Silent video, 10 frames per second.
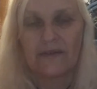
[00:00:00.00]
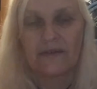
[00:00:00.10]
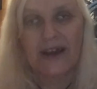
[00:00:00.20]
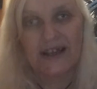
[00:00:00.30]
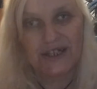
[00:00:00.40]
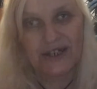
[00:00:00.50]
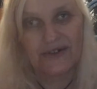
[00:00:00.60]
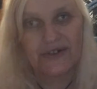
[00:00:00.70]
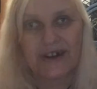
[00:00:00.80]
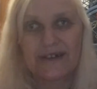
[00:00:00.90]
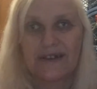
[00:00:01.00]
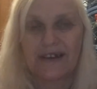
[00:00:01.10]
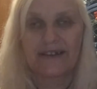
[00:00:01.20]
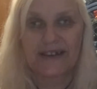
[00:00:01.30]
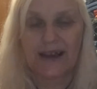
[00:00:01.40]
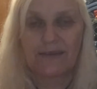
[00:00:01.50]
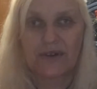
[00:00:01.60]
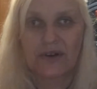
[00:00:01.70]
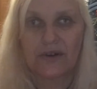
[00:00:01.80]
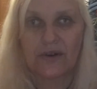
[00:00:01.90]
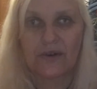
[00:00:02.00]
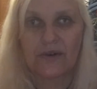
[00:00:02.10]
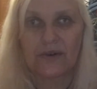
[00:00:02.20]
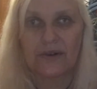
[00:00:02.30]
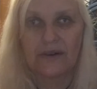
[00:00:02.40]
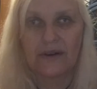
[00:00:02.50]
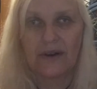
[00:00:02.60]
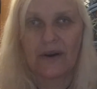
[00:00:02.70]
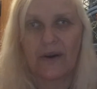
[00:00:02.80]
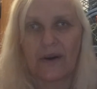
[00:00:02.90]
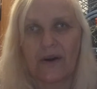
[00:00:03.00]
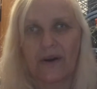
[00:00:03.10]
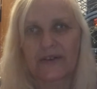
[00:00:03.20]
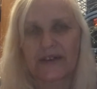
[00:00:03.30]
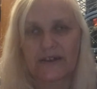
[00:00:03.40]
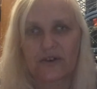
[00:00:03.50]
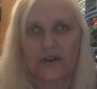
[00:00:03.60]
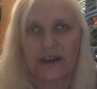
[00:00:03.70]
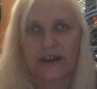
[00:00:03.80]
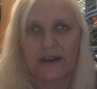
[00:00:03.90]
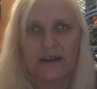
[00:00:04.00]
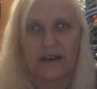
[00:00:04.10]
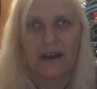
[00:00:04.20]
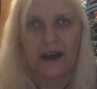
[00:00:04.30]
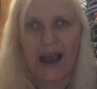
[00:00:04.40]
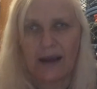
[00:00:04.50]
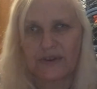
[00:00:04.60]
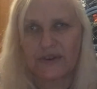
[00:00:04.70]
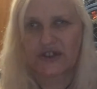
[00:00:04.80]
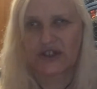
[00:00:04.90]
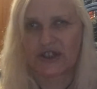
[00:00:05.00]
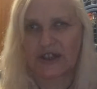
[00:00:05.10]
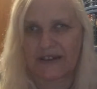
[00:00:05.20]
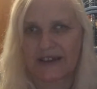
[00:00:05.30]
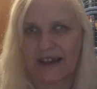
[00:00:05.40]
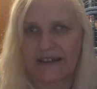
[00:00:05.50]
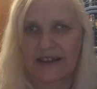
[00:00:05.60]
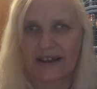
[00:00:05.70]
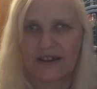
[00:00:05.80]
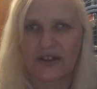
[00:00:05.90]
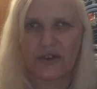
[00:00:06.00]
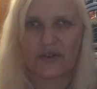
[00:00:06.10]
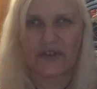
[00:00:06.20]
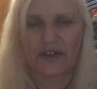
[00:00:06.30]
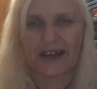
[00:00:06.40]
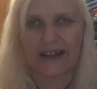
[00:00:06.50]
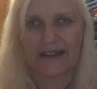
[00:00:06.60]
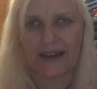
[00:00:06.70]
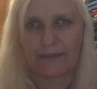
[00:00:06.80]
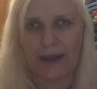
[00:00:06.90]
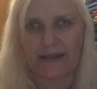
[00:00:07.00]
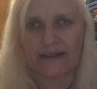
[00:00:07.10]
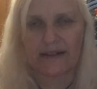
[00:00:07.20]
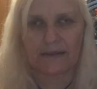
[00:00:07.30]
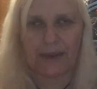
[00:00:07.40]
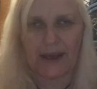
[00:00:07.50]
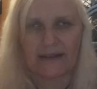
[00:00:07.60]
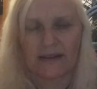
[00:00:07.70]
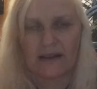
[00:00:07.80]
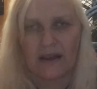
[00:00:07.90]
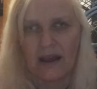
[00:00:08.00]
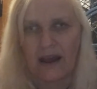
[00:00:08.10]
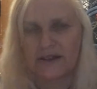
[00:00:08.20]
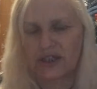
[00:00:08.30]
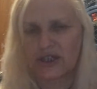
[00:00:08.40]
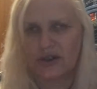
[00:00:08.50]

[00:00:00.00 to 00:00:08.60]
"Right, children, it's time to go." "Oh," said Cocky, "I was just getting used to getting patted and petted, and